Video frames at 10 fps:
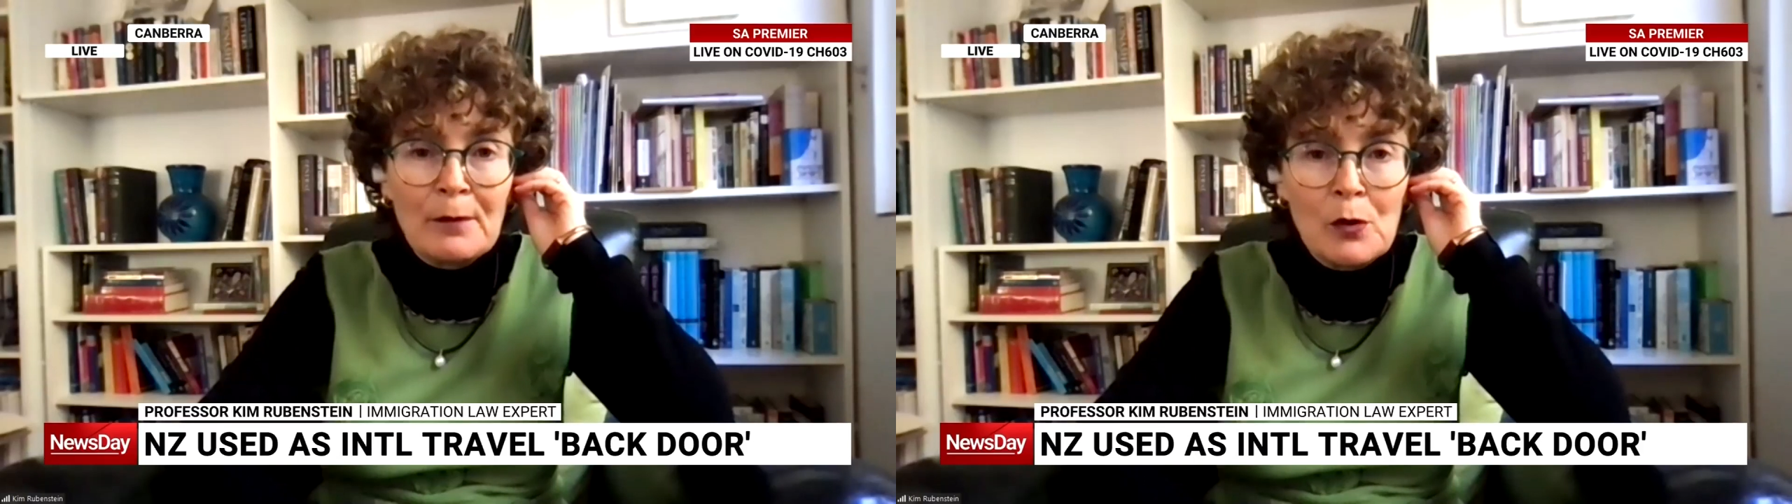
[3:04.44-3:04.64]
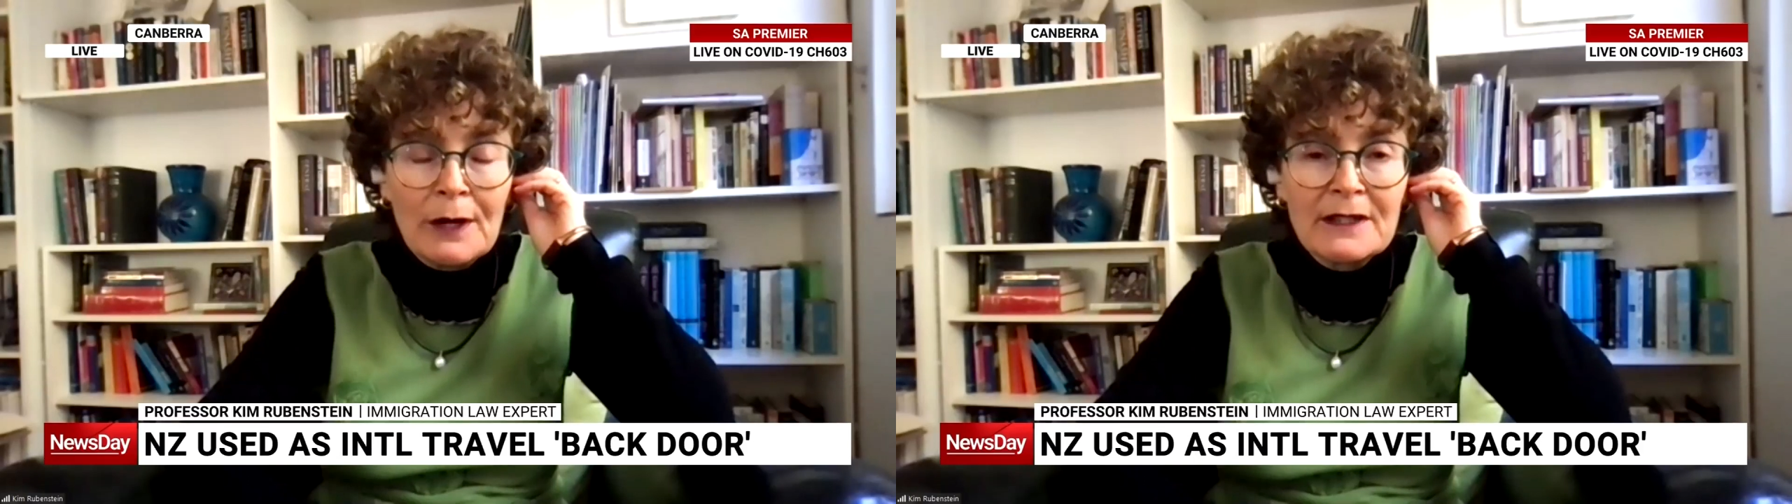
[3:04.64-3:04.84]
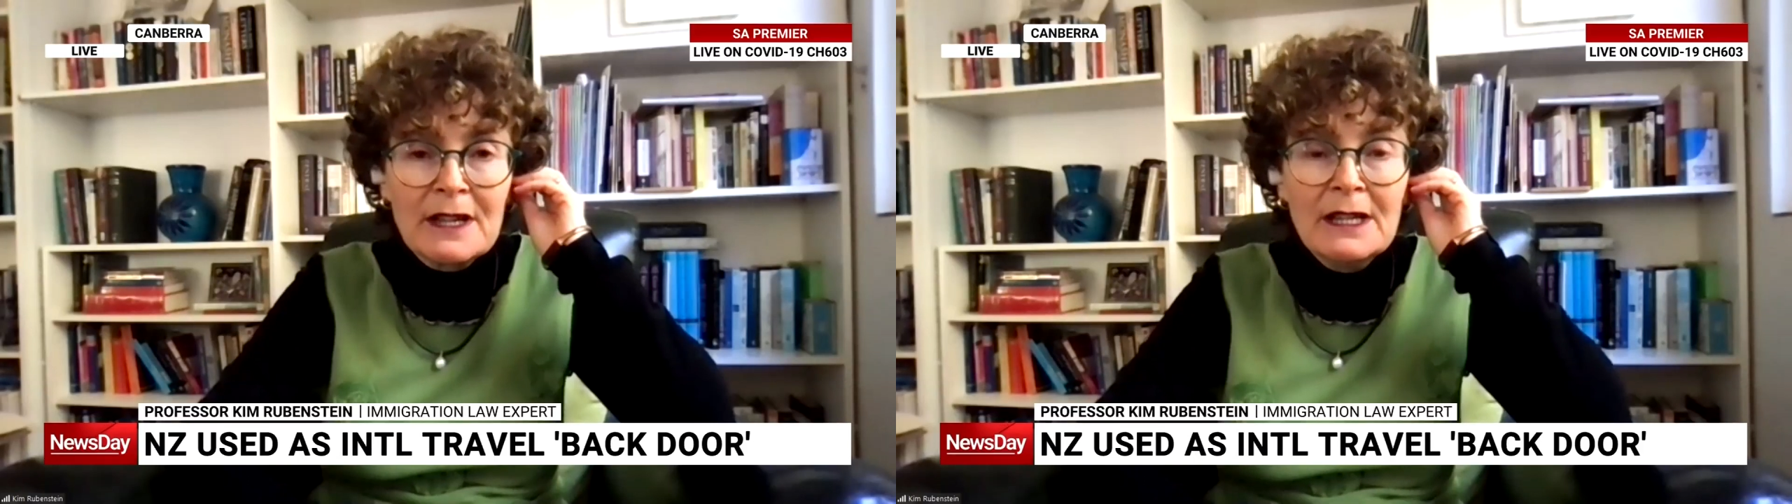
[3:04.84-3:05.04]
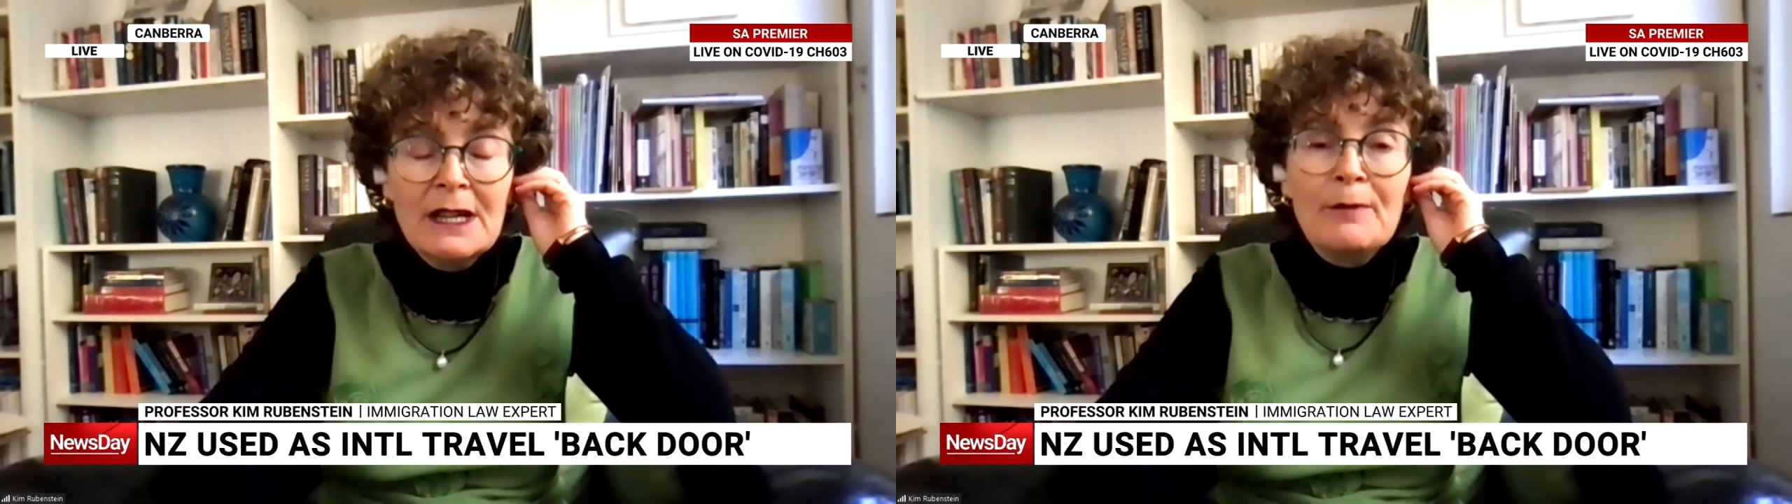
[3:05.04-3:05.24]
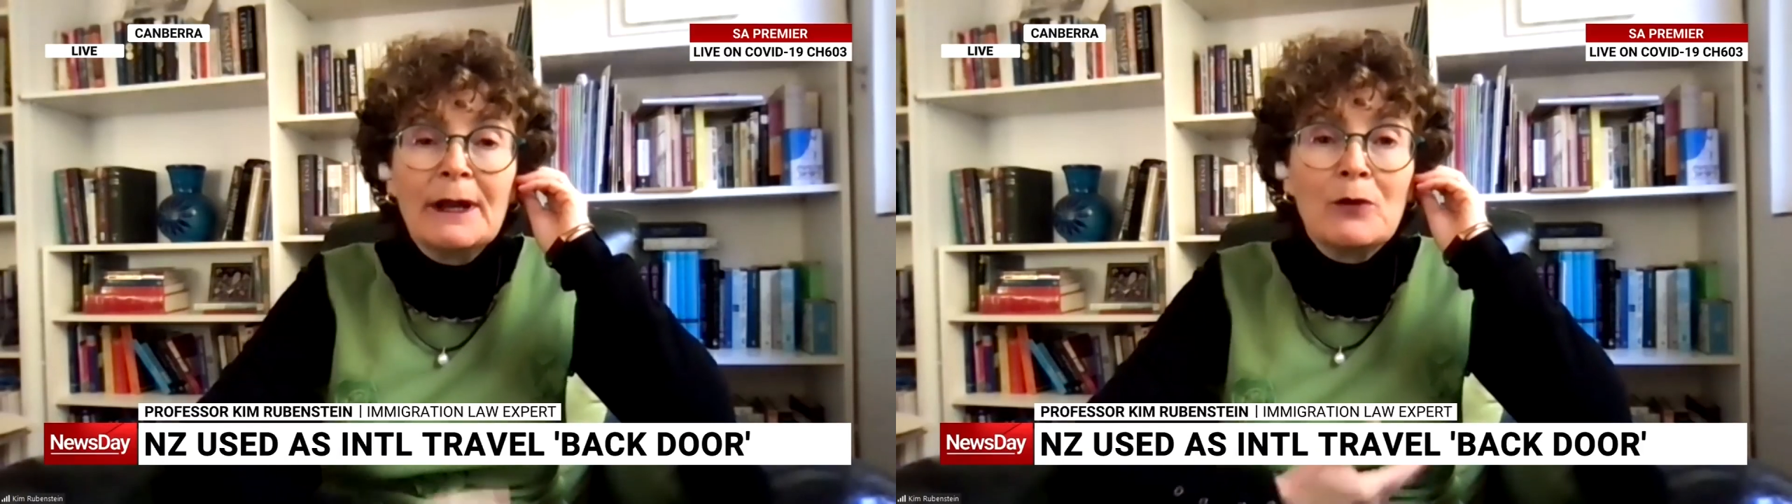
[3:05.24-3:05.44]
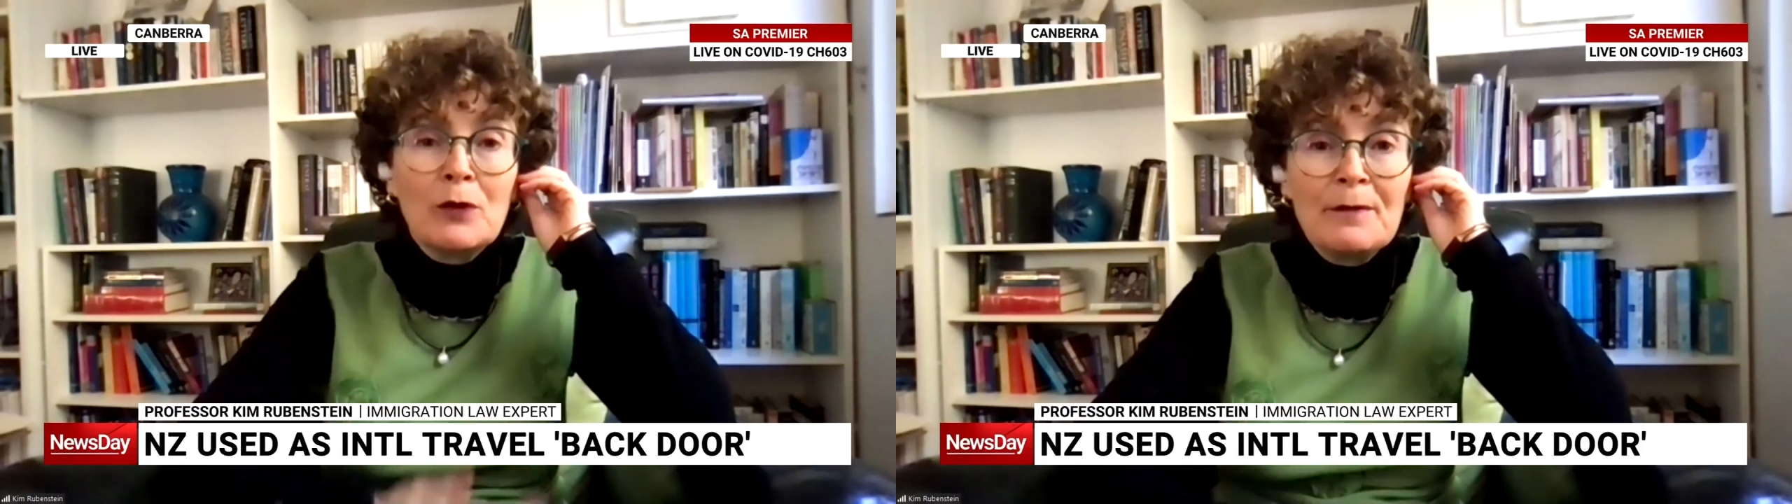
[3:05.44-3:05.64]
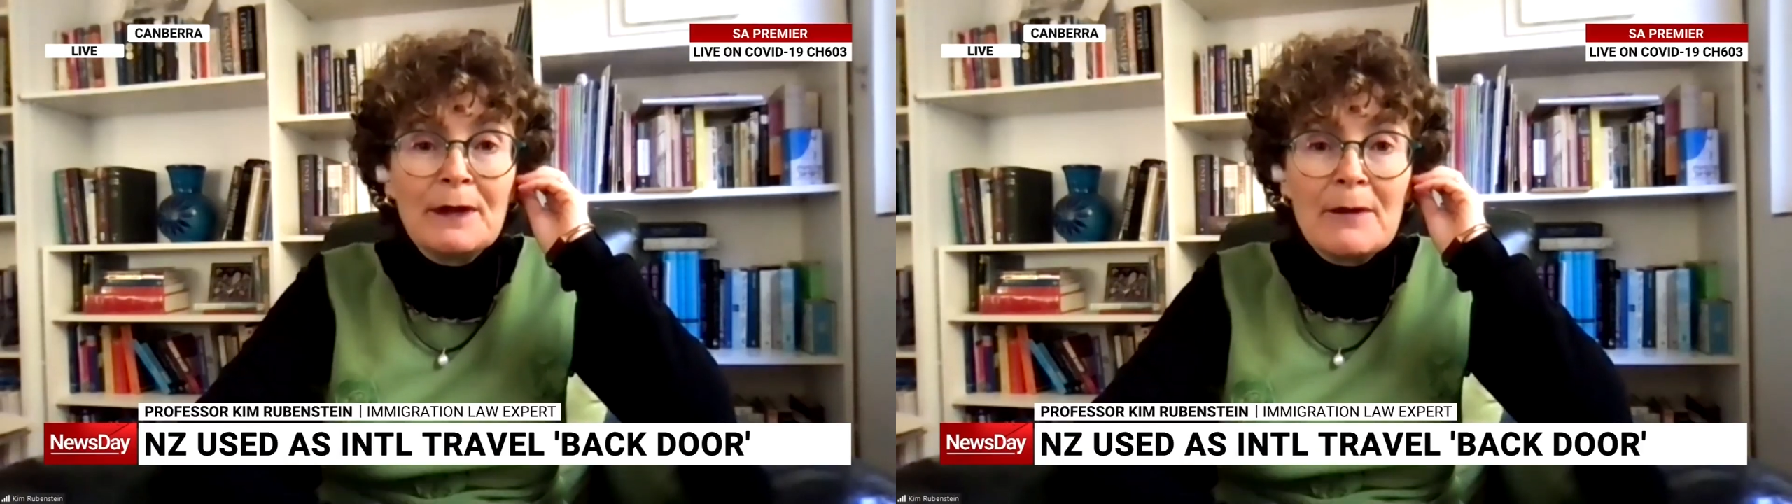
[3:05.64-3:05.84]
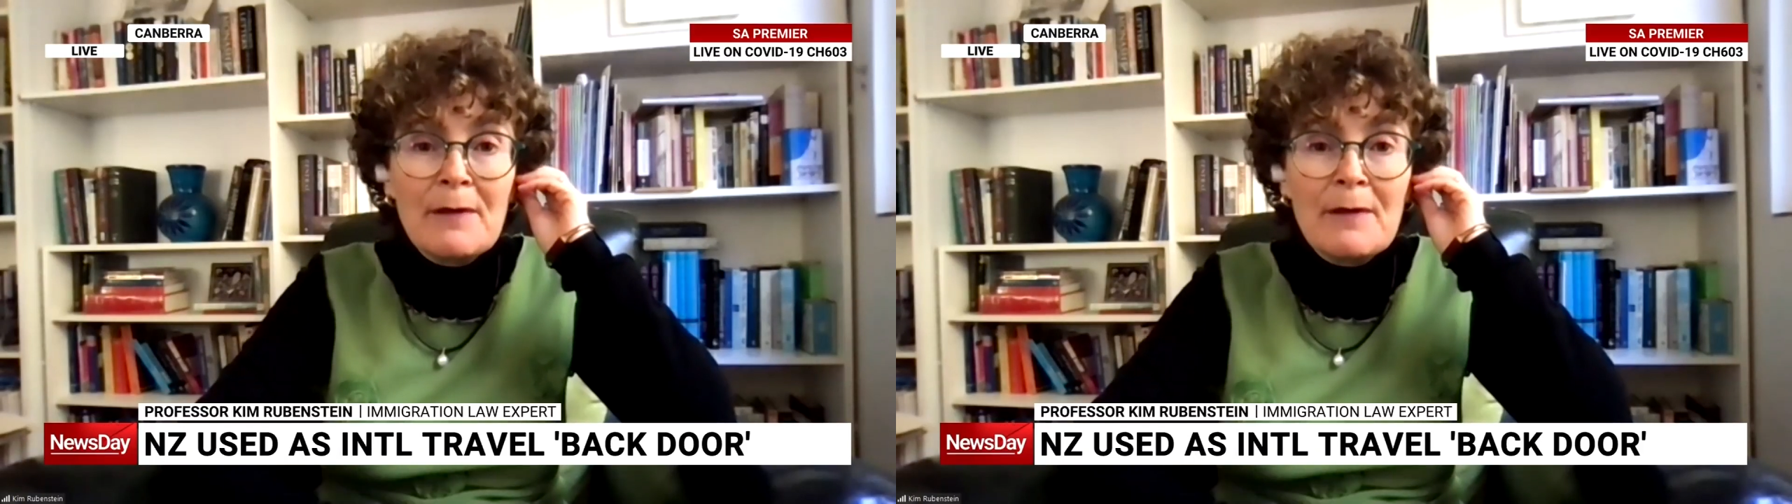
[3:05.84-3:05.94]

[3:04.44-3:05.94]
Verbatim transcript: point. But it would be a